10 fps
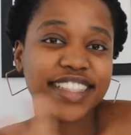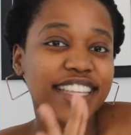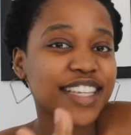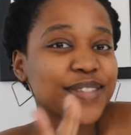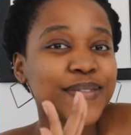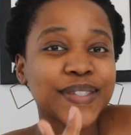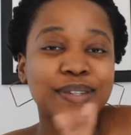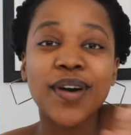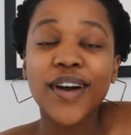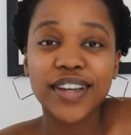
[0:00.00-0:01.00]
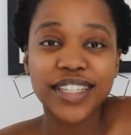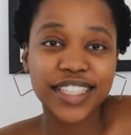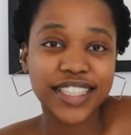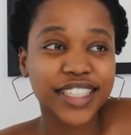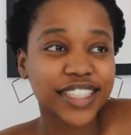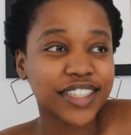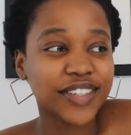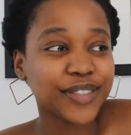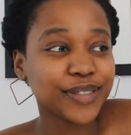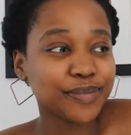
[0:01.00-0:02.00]
things were dark, you
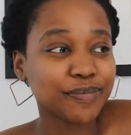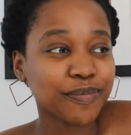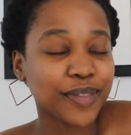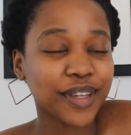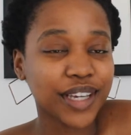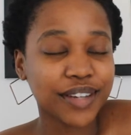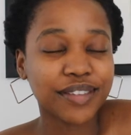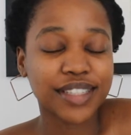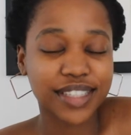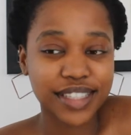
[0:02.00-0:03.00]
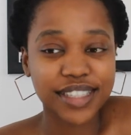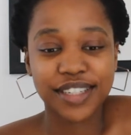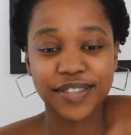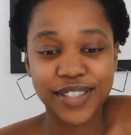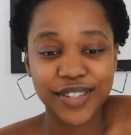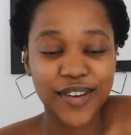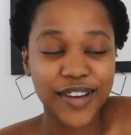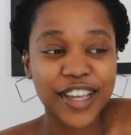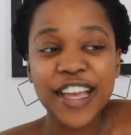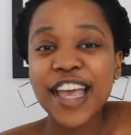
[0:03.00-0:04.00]
know? It was it was
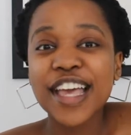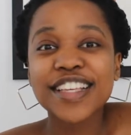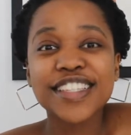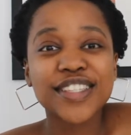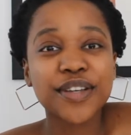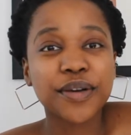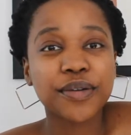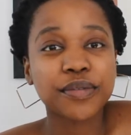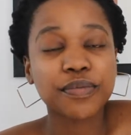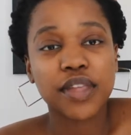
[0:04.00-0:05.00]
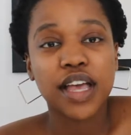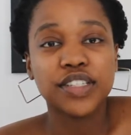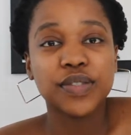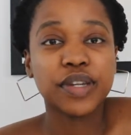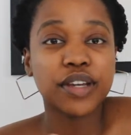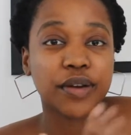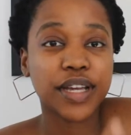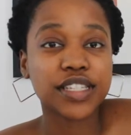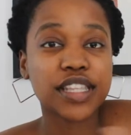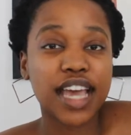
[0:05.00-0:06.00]
dark. So I just want to go
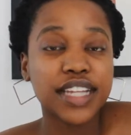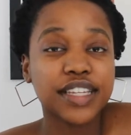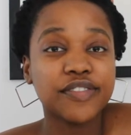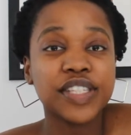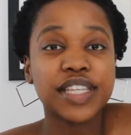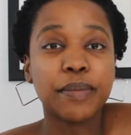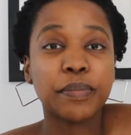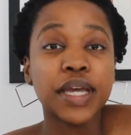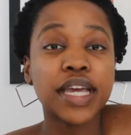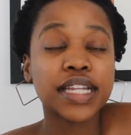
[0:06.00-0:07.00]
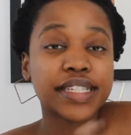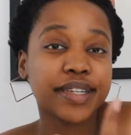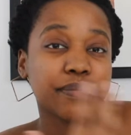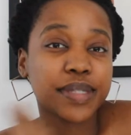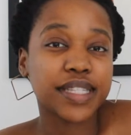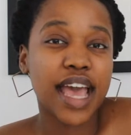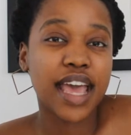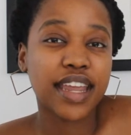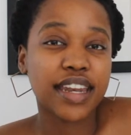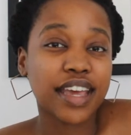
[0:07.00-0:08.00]
into that, give you some tips
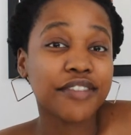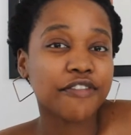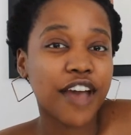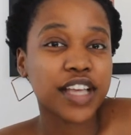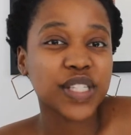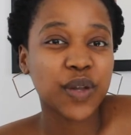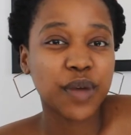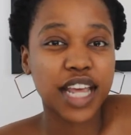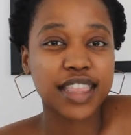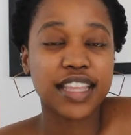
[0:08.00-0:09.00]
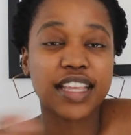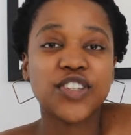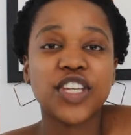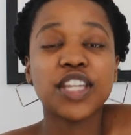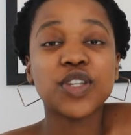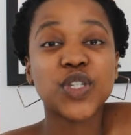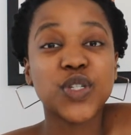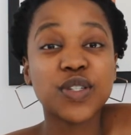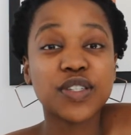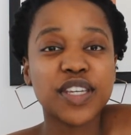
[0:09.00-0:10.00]
and advice on what I think that you can
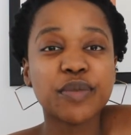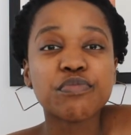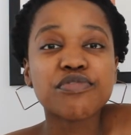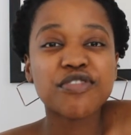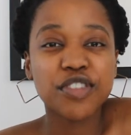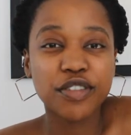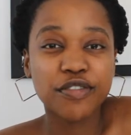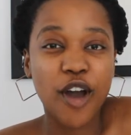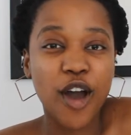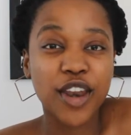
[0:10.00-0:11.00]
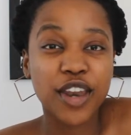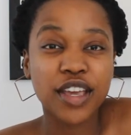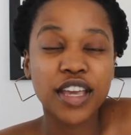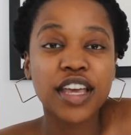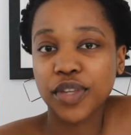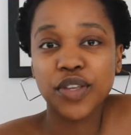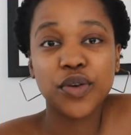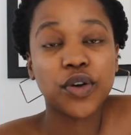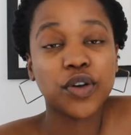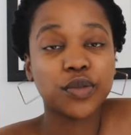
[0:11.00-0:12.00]
do to improve on
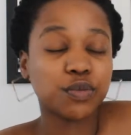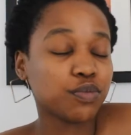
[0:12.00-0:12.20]
your